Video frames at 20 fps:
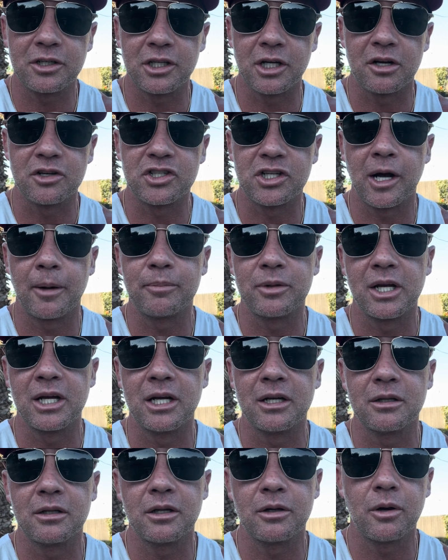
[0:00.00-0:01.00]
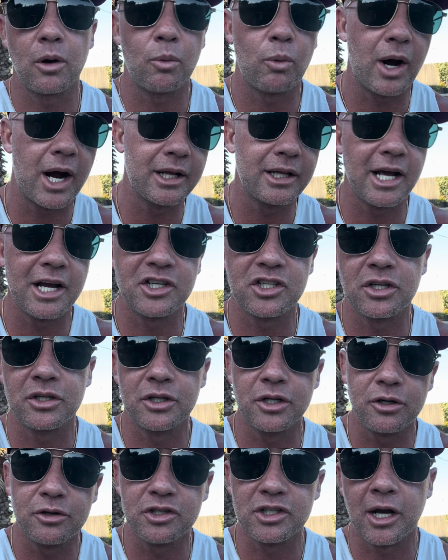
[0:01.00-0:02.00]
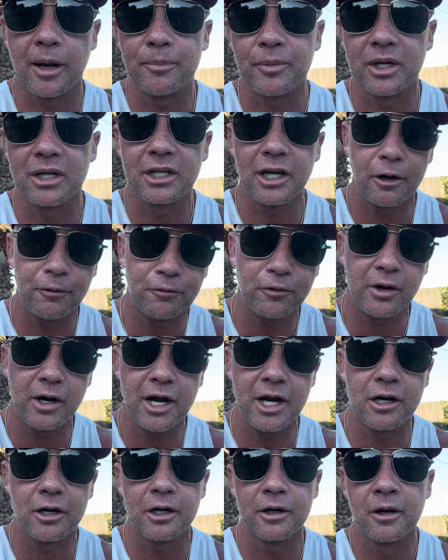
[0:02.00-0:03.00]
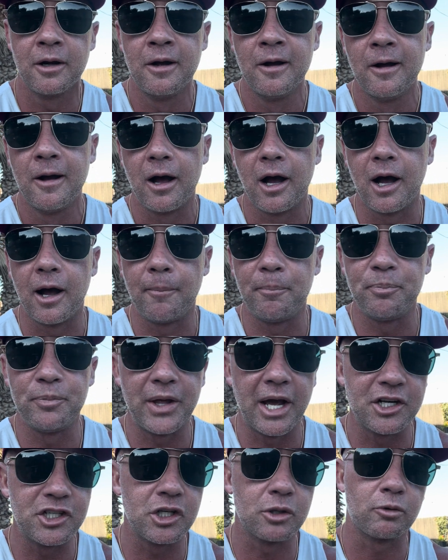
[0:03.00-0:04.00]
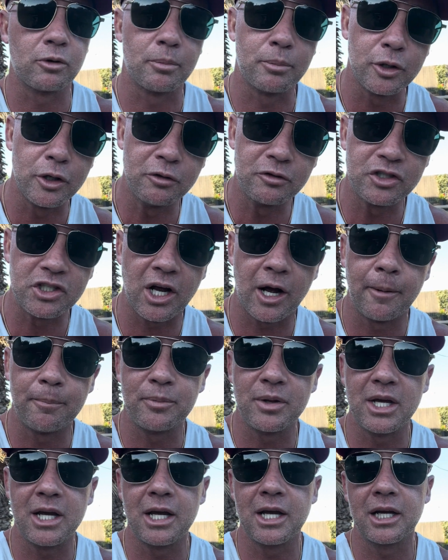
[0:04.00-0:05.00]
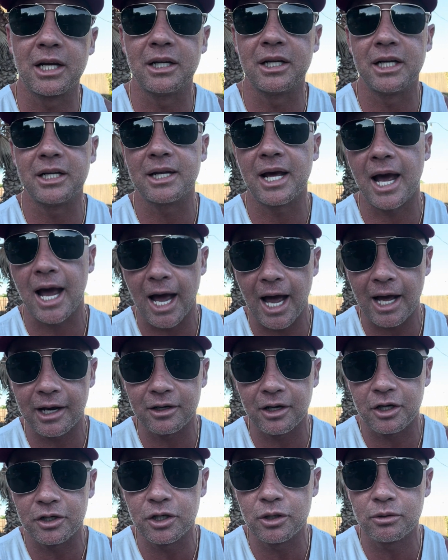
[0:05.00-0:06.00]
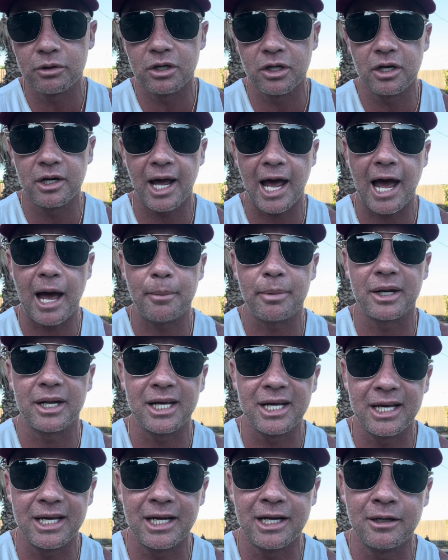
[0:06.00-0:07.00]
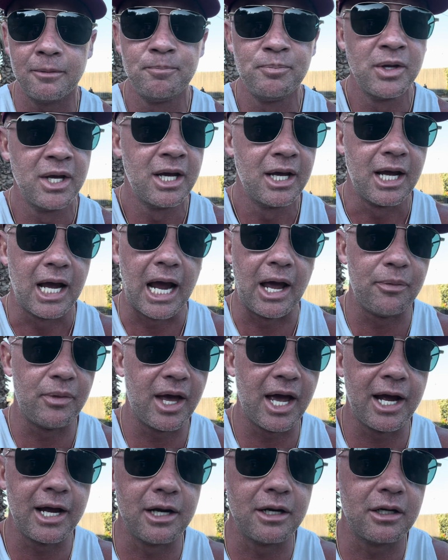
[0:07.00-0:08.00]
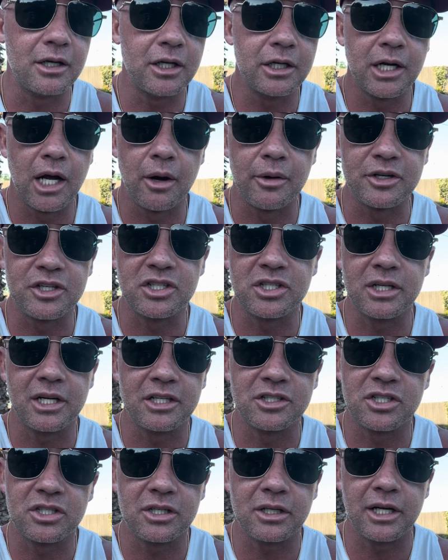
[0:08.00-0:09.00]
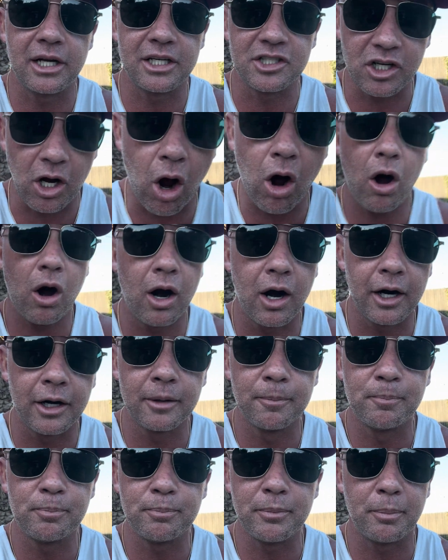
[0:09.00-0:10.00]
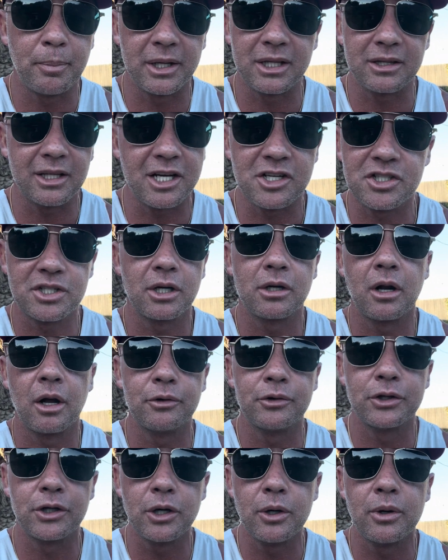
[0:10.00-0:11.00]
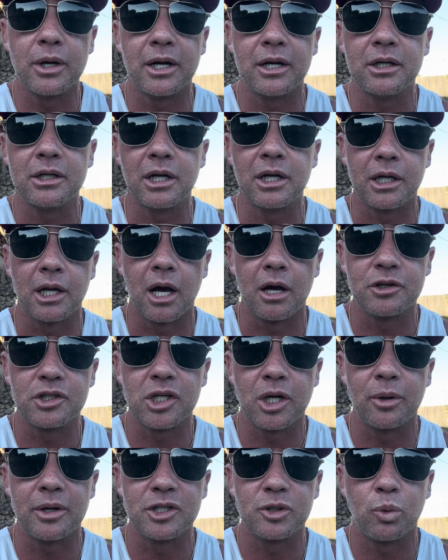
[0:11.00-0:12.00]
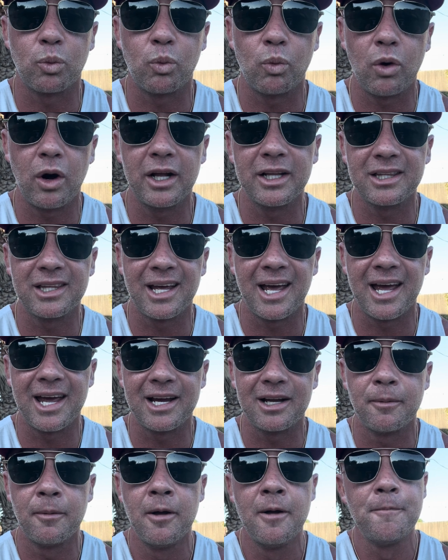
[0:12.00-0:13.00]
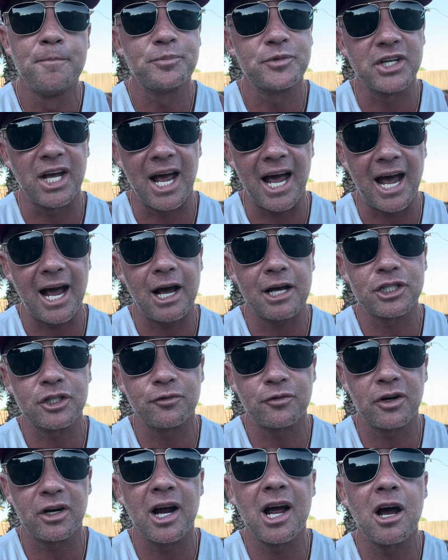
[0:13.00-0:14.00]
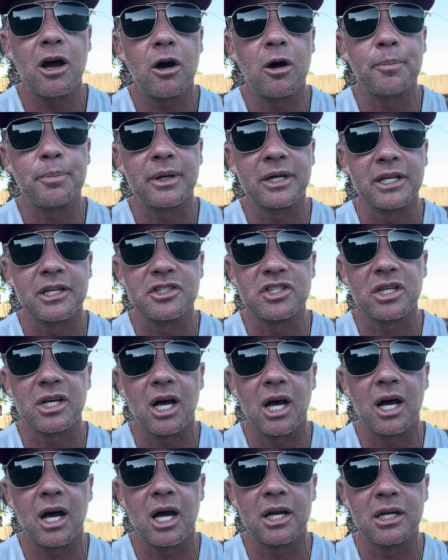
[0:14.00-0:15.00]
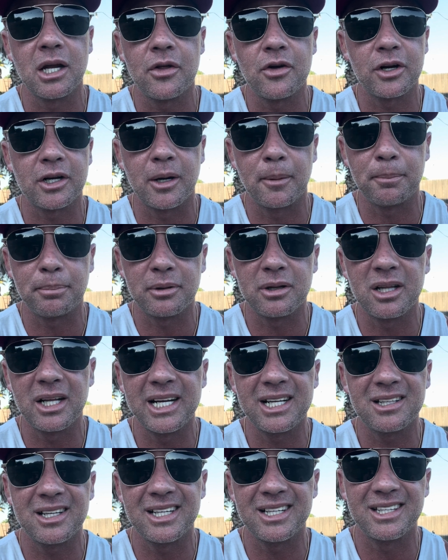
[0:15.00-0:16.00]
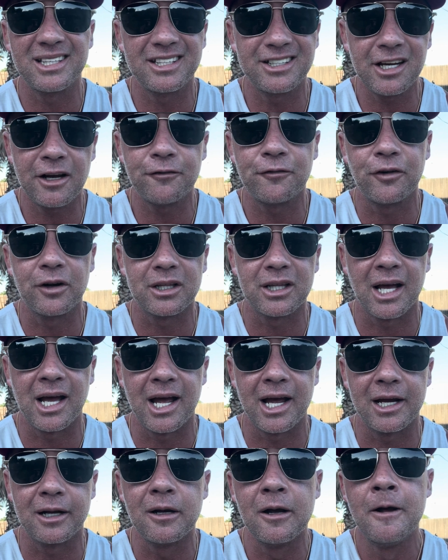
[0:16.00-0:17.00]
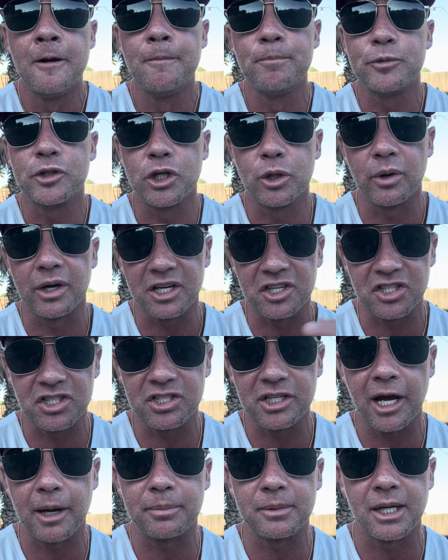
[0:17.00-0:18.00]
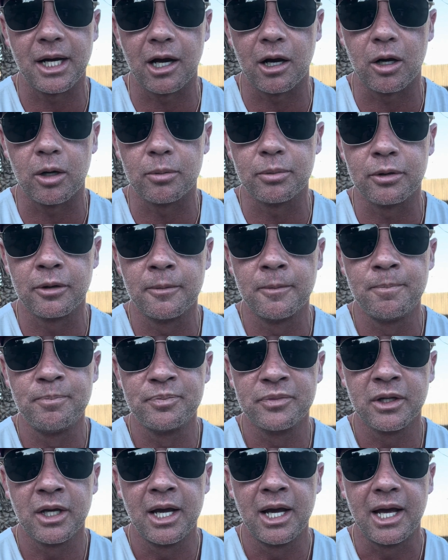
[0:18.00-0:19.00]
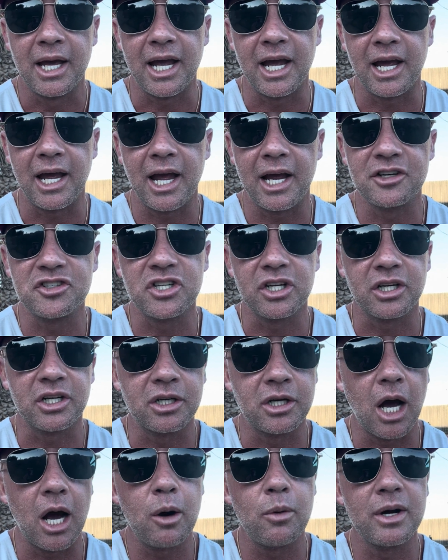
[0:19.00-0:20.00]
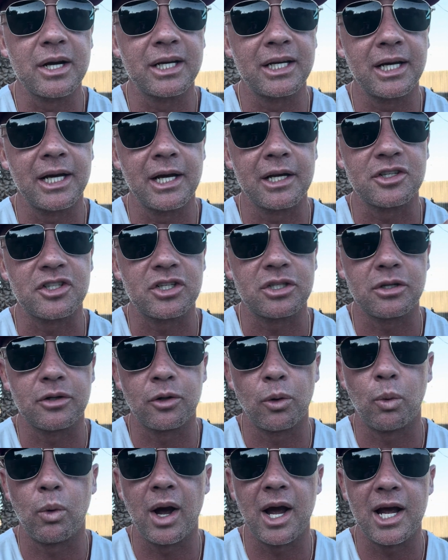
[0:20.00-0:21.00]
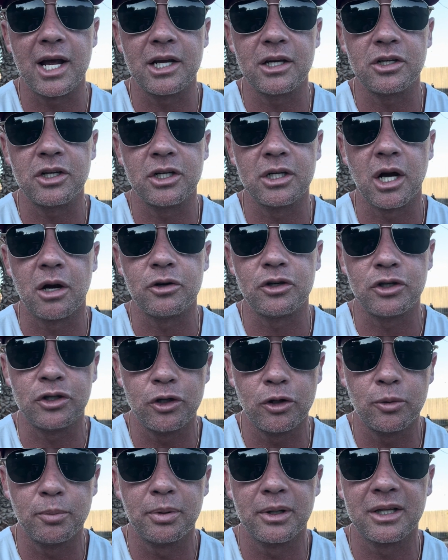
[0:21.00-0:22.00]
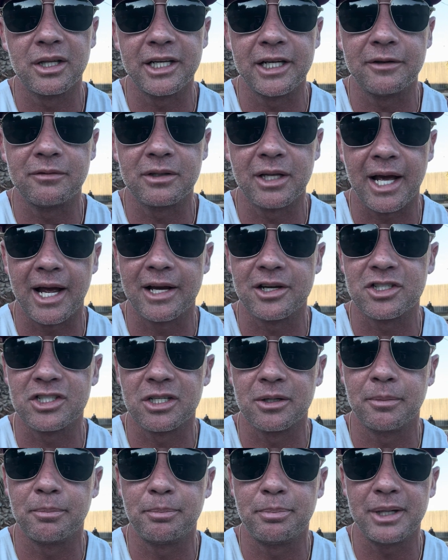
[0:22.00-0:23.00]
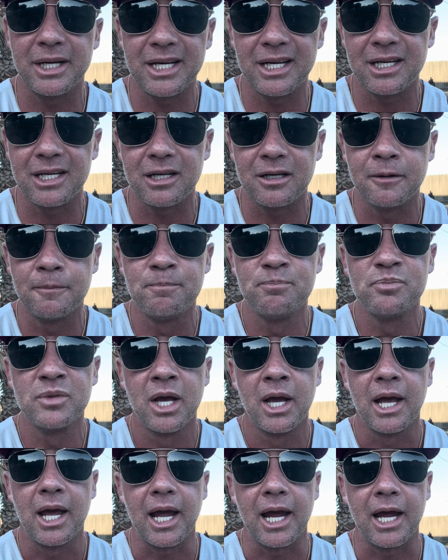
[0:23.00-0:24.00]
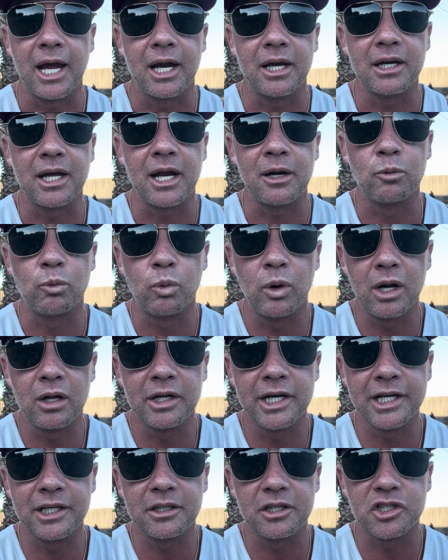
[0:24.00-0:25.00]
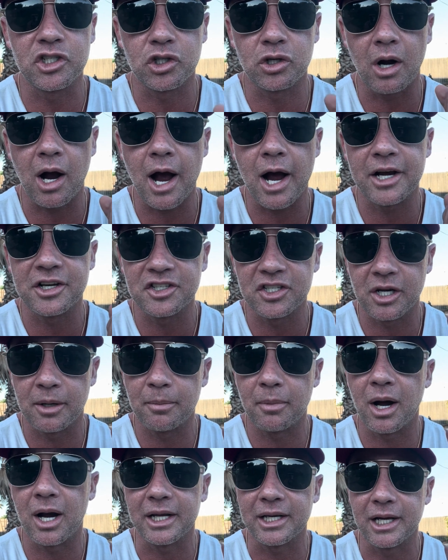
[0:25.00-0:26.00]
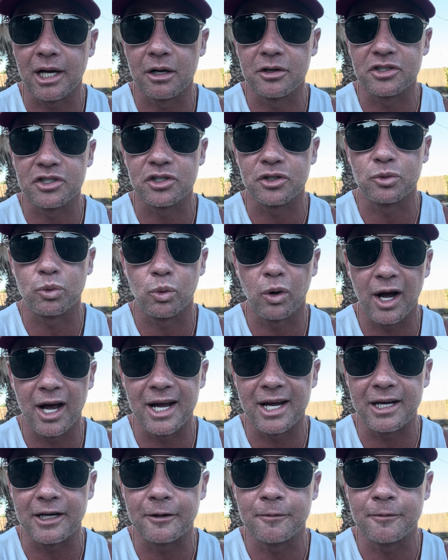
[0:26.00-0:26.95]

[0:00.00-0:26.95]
a way they should do something different, or they should remove something and need to add a new good habit in, and they it's hard, but they still don't do it. So it's one thing to ask for help, and it's another completely different thing to accept help and to go against the way you believe things to be, and willing to try somebody else's way.